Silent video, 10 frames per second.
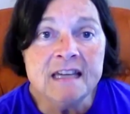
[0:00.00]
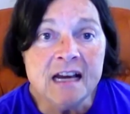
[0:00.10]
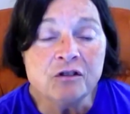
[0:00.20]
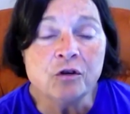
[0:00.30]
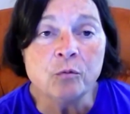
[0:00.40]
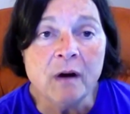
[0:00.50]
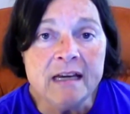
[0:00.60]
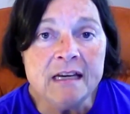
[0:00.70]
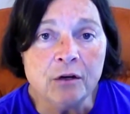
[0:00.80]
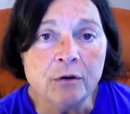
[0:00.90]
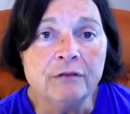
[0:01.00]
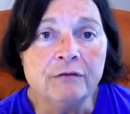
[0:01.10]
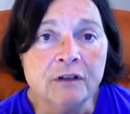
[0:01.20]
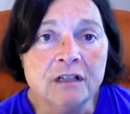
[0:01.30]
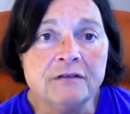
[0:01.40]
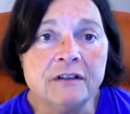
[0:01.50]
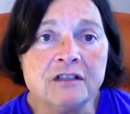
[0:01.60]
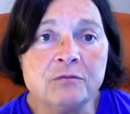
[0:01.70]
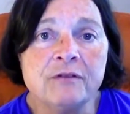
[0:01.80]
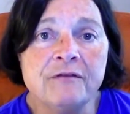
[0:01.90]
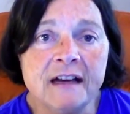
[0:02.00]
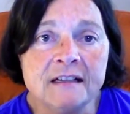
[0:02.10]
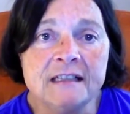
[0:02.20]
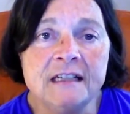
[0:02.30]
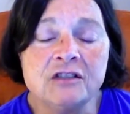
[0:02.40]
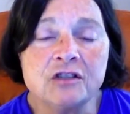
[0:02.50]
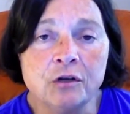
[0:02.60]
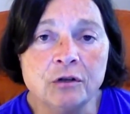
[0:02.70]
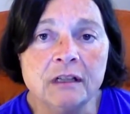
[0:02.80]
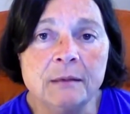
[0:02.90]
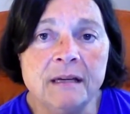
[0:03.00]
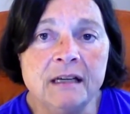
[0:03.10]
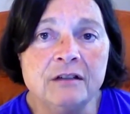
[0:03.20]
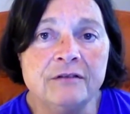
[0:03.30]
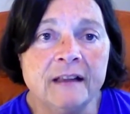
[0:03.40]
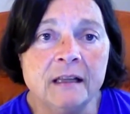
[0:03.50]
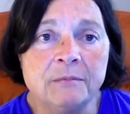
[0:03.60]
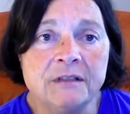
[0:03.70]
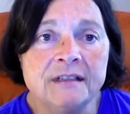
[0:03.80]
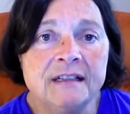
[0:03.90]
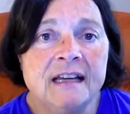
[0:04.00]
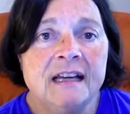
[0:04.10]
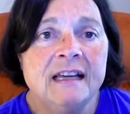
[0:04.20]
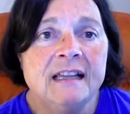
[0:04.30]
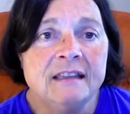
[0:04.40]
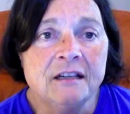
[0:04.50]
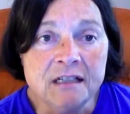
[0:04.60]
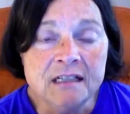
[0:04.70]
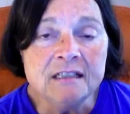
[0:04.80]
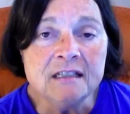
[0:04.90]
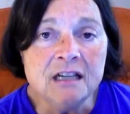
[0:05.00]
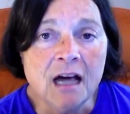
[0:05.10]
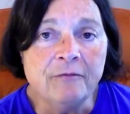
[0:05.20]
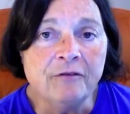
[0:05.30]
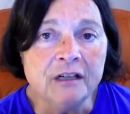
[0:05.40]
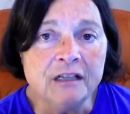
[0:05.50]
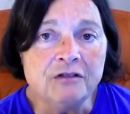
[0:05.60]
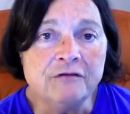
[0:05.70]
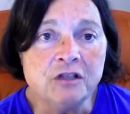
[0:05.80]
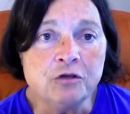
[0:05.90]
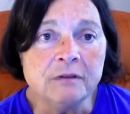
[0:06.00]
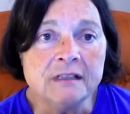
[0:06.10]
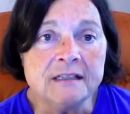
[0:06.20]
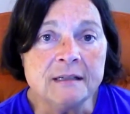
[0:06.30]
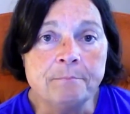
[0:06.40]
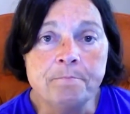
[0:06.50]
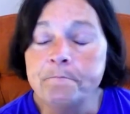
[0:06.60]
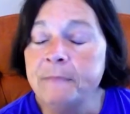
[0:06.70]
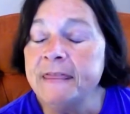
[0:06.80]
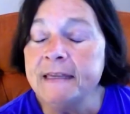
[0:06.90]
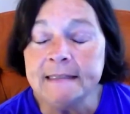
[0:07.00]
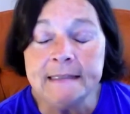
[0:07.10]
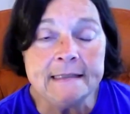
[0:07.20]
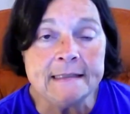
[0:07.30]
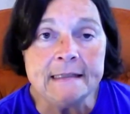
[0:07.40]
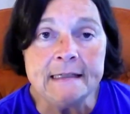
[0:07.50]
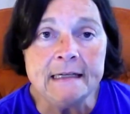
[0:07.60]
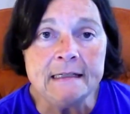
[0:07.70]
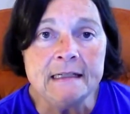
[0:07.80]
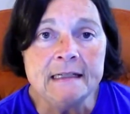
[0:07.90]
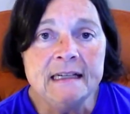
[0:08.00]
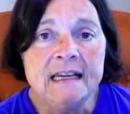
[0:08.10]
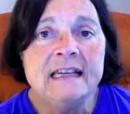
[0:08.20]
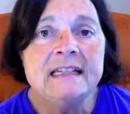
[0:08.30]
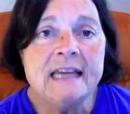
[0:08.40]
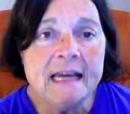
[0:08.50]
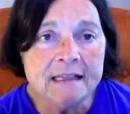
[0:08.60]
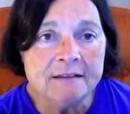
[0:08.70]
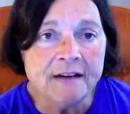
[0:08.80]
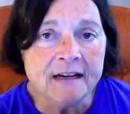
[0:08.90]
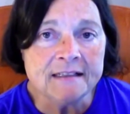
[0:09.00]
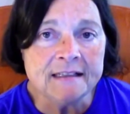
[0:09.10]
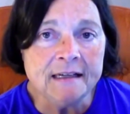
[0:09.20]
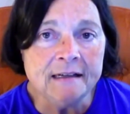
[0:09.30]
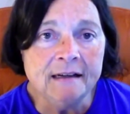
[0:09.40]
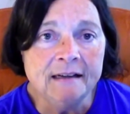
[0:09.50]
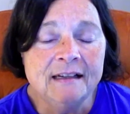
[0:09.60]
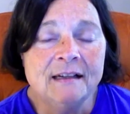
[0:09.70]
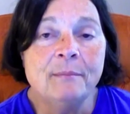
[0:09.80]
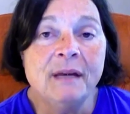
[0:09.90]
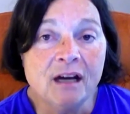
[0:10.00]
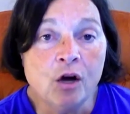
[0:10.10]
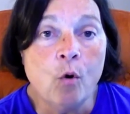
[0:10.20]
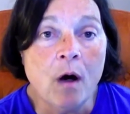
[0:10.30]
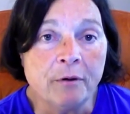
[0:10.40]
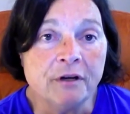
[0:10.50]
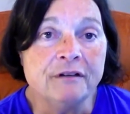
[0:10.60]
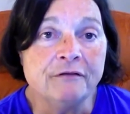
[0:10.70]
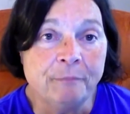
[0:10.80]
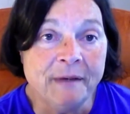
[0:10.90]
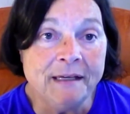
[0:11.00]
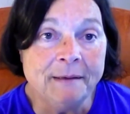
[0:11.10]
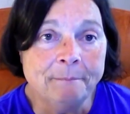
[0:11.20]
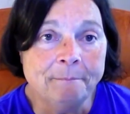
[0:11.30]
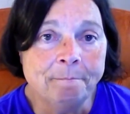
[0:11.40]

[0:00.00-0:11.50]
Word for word: is nectar right here in front of us with vaccines currently being developed. There is a time for individualism, but this isn't it. Take the vaccine. Be a cooperative bee.